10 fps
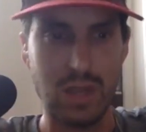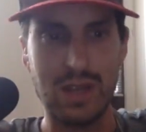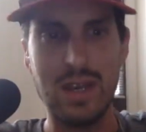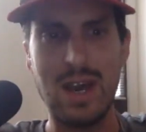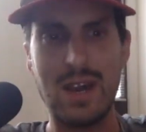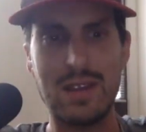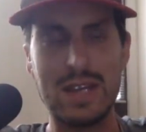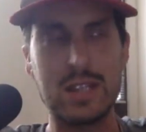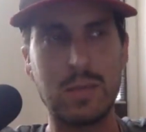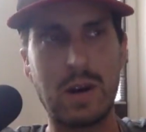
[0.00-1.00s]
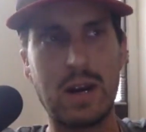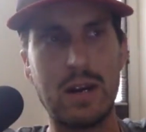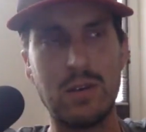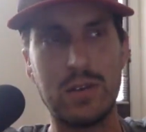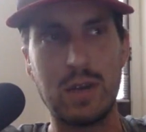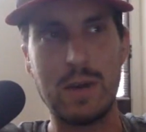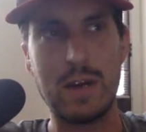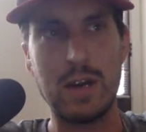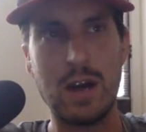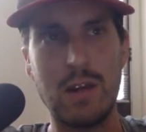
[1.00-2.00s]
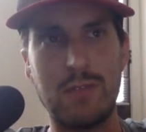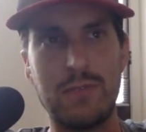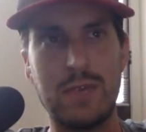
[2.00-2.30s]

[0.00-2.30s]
Yeah, that's the part I don't think about enough.